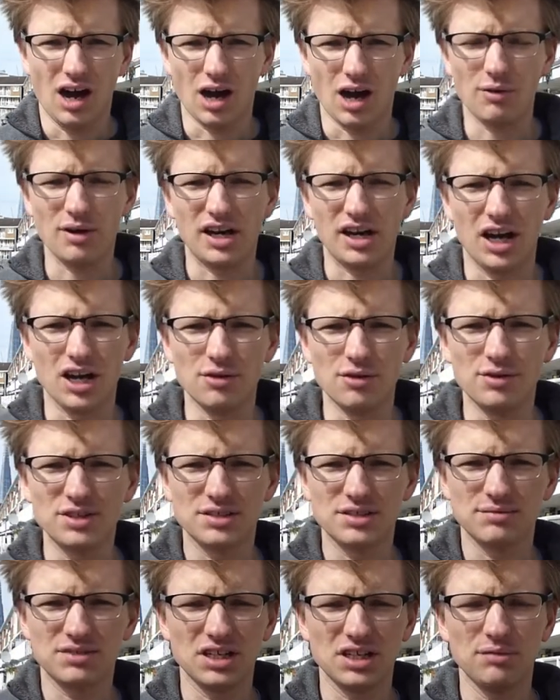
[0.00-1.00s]
I went home
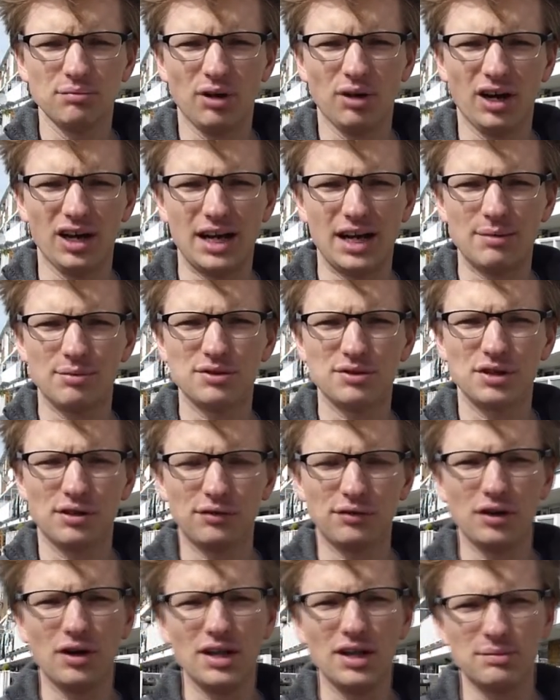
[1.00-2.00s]
with some tin pineapples
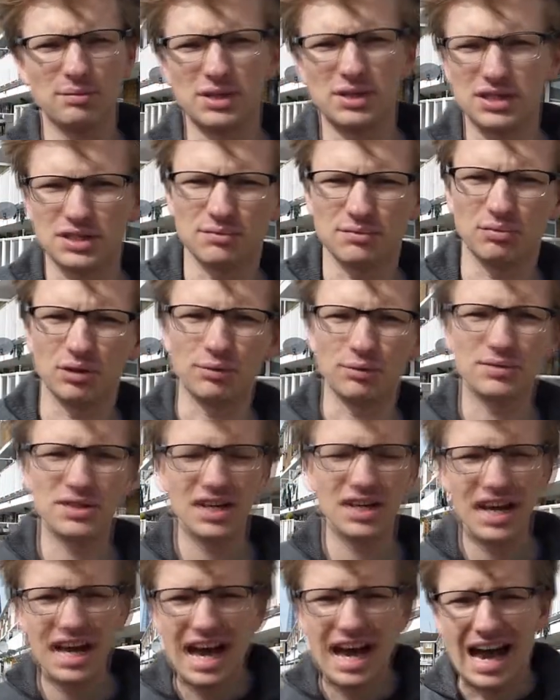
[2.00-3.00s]
and a few other bits and
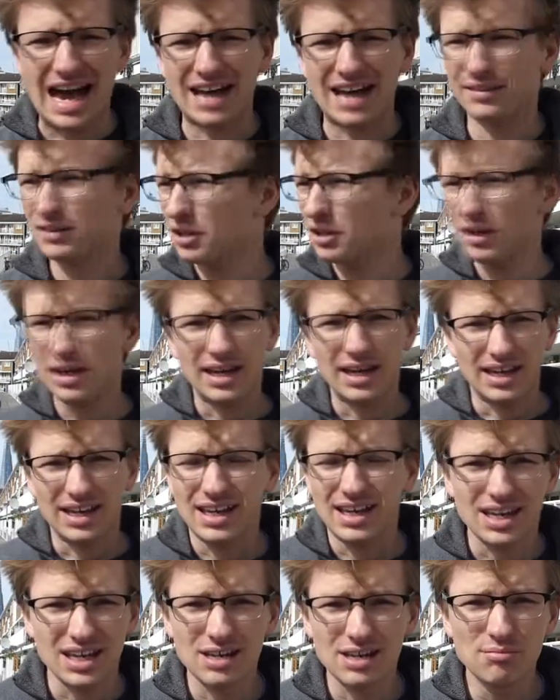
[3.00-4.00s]
bobs. And
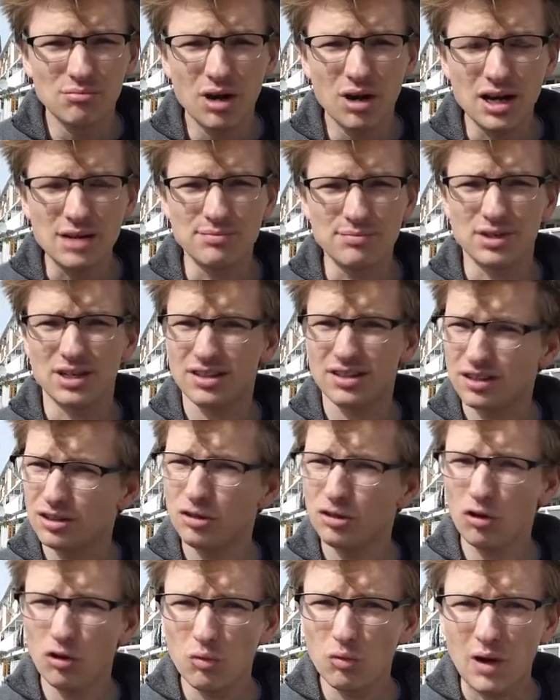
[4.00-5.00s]
it might be
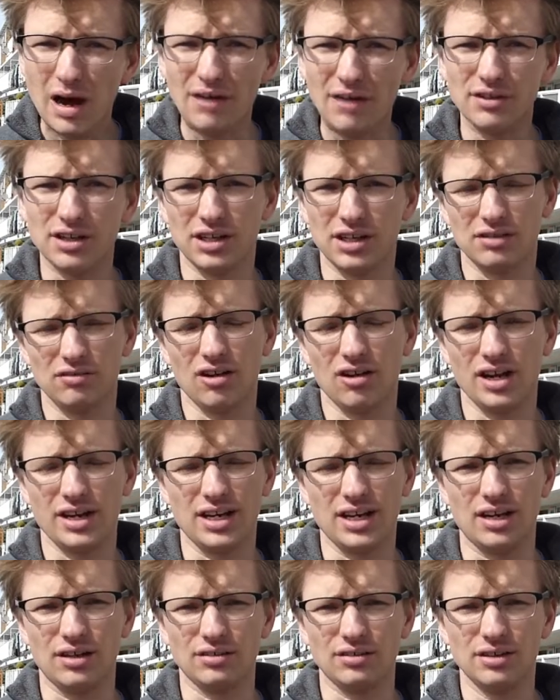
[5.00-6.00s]
that you're worrying
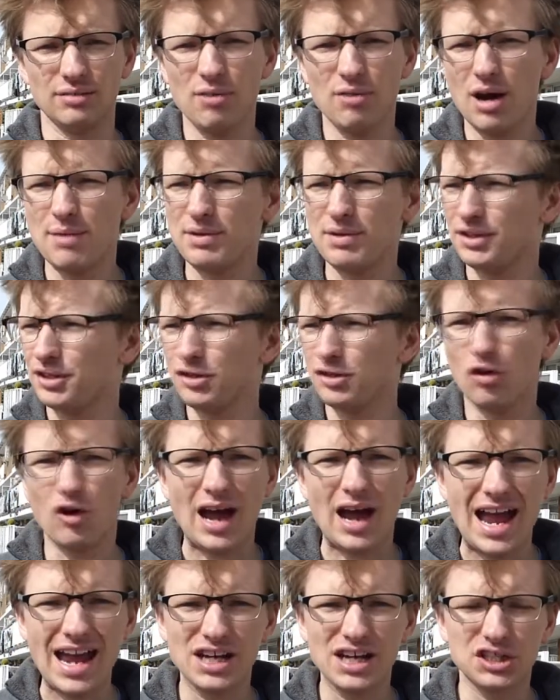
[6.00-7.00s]
right now. It might be that
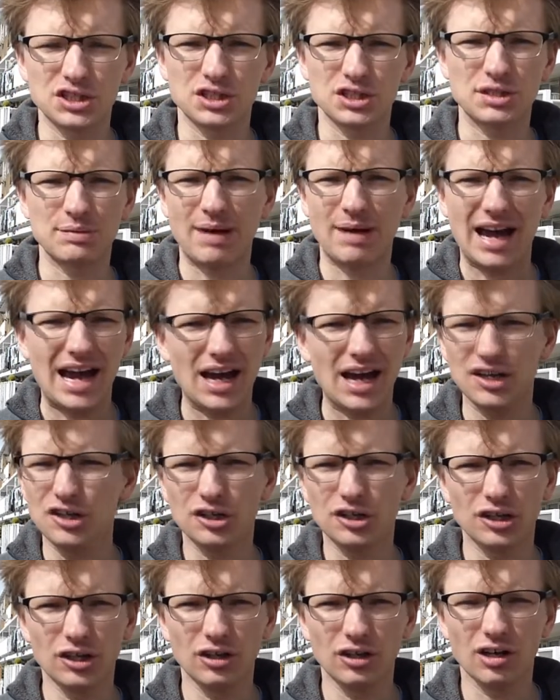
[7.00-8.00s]
you're anxious about how
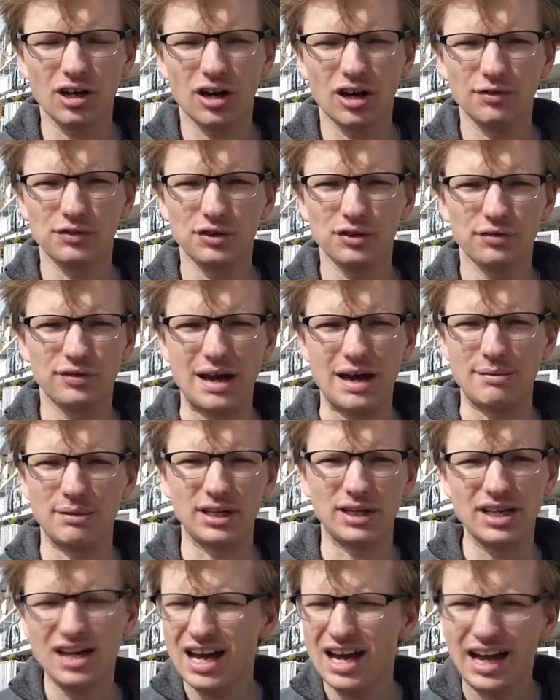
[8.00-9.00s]
you're going to look after your
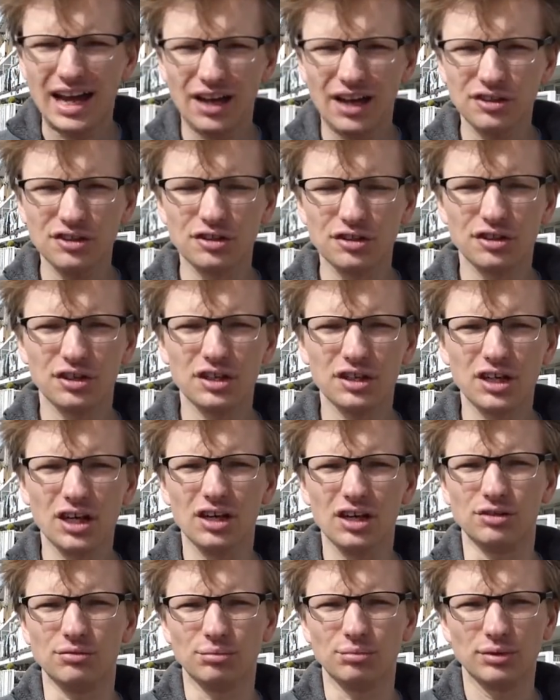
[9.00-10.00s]
family, how you're going to
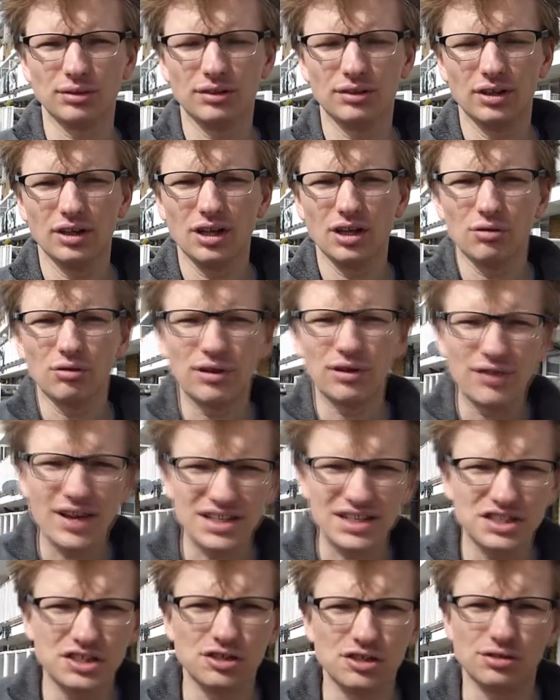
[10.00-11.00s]
cope. Well, if
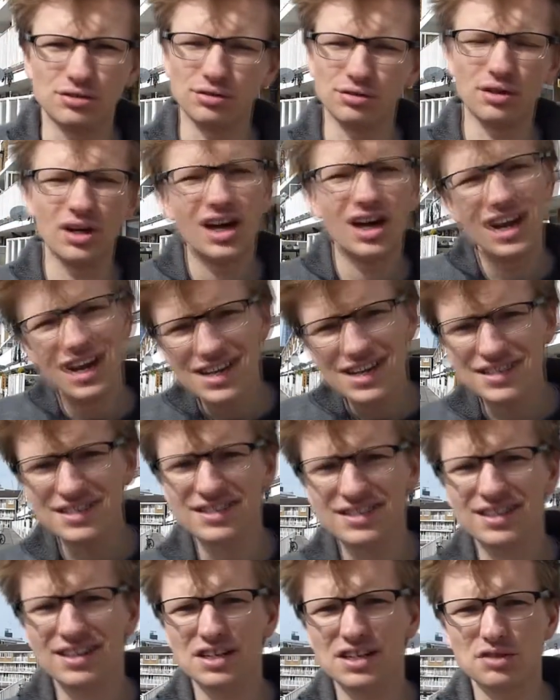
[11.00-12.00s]
that's you,
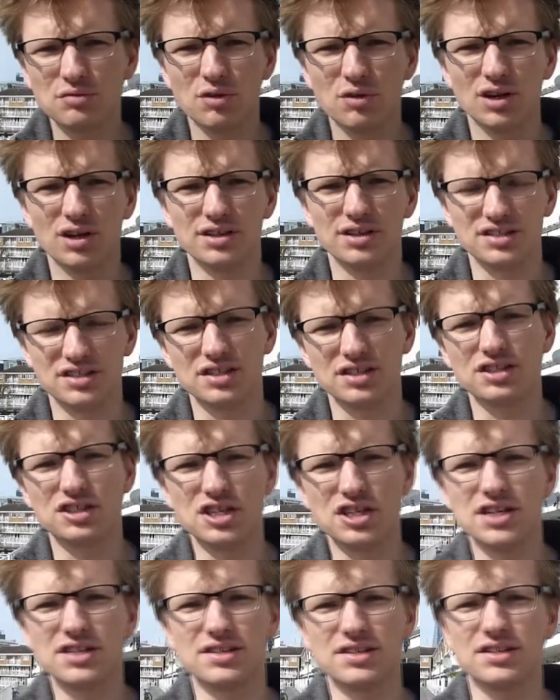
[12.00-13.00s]
listen to these words
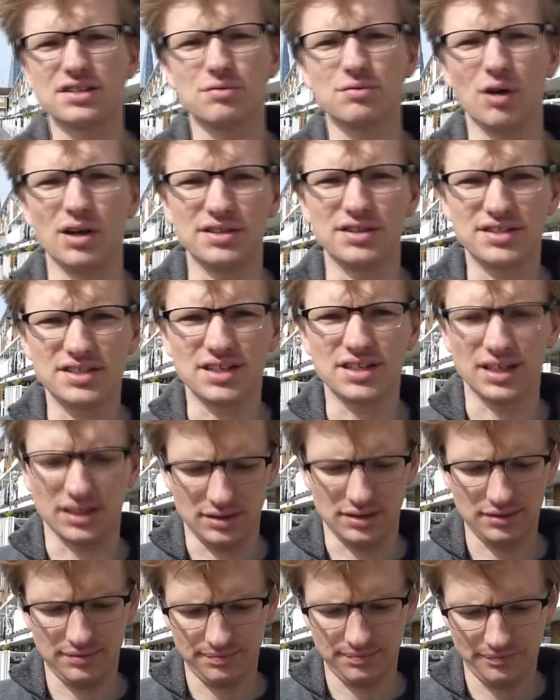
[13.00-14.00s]
that Jesus once
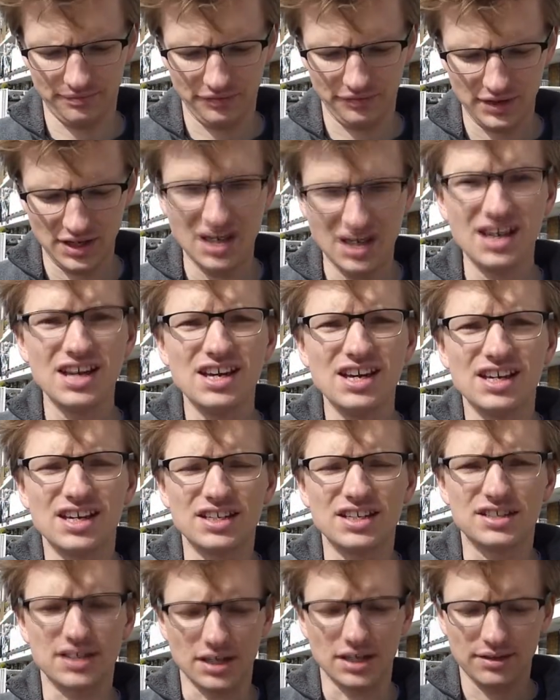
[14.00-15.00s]
said.
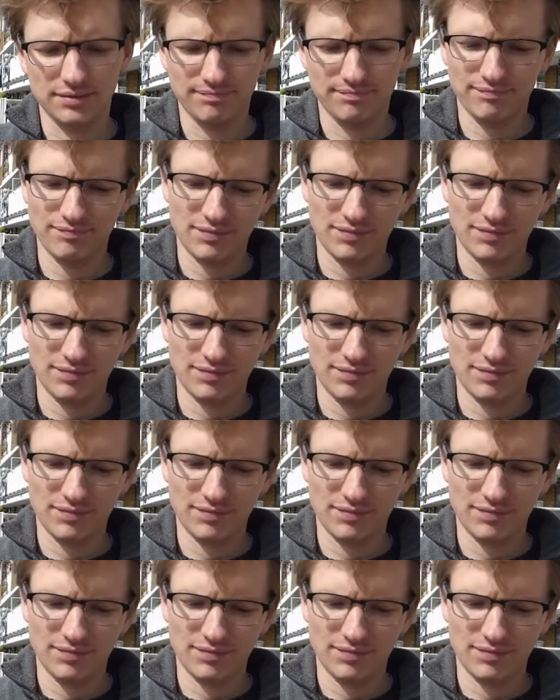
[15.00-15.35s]
He said,